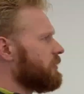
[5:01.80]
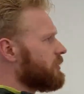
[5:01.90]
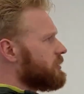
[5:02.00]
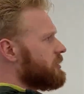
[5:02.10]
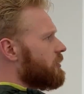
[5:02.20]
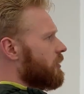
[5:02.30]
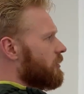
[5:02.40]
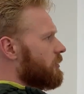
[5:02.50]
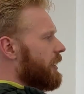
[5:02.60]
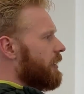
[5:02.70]
can see her
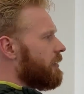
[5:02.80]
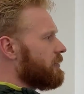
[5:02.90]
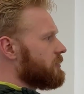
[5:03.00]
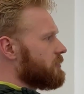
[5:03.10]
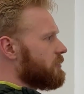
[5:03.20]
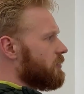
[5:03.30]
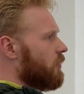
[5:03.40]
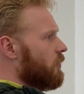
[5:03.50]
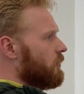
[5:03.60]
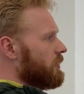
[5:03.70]
hair is
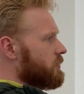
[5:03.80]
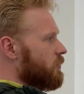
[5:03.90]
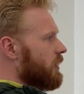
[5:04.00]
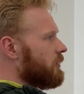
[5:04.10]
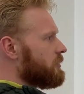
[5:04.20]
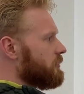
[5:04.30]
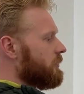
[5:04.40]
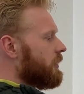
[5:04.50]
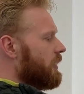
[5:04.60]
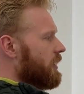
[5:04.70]
gold as well
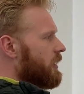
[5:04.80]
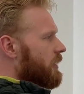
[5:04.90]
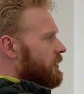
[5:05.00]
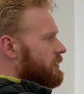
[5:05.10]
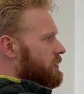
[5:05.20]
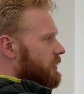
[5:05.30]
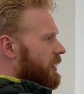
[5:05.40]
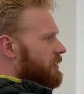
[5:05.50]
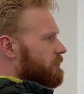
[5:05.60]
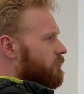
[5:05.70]
to
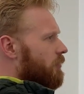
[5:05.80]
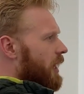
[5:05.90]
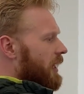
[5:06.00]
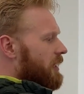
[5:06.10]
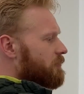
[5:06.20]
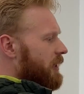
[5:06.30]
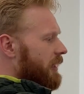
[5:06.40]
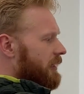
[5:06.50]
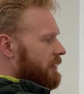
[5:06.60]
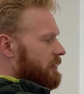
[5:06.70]
kind of rhyme
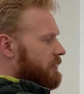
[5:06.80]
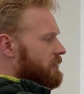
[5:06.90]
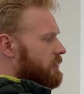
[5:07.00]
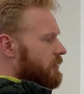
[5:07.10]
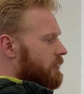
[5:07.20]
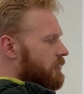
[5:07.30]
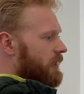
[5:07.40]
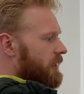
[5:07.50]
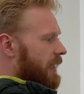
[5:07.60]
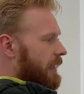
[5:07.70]
and
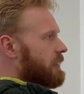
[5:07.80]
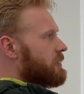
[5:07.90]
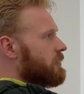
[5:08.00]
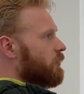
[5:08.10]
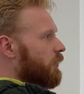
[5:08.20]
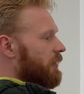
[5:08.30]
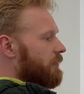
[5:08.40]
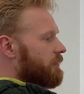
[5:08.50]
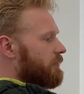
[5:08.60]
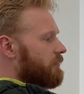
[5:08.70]
connect with
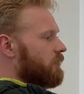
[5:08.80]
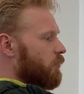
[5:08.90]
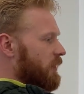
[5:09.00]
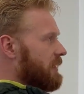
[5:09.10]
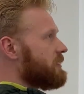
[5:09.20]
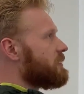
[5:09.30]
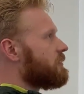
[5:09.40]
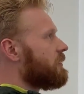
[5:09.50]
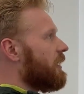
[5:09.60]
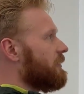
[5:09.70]
the wheat
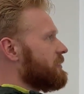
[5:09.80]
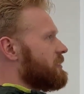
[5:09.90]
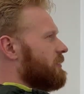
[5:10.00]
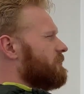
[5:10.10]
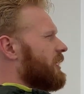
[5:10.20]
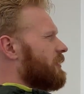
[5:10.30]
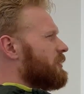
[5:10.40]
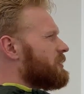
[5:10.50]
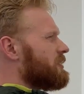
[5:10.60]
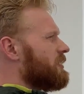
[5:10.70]
and the
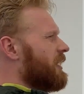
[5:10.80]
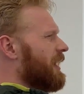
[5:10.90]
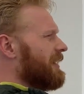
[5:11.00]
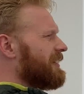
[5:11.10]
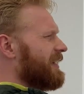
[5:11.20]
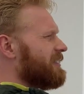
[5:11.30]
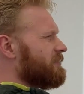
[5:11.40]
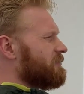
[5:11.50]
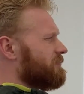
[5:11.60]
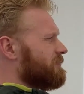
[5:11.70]
sunflowers and kind of
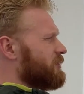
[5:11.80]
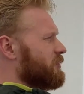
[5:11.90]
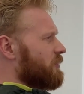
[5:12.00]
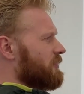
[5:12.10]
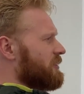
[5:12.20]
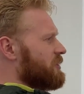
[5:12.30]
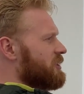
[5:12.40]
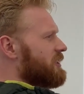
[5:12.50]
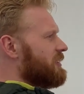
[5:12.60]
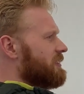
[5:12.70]
show that
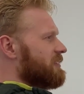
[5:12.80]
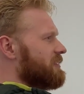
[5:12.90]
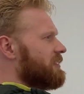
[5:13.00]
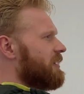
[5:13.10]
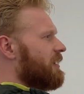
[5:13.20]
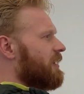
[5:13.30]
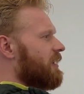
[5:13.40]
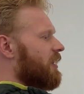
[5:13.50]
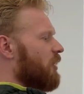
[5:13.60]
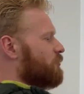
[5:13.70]
she is
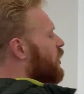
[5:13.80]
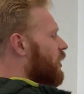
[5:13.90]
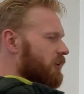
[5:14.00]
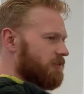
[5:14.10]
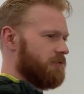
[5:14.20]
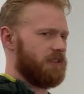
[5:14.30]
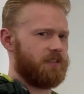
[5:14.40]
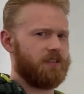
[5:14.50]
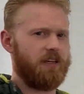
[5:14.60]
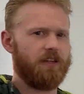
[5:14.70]
a part of
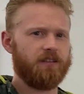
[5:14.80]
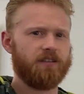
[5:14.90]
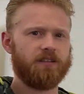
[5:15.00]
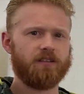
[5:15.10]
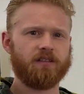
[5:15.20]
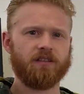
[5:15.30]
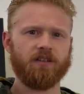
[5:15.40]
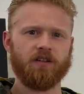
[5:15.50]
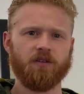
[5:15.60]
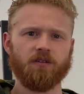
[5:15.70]
this land. You
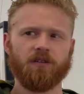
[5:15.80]
know,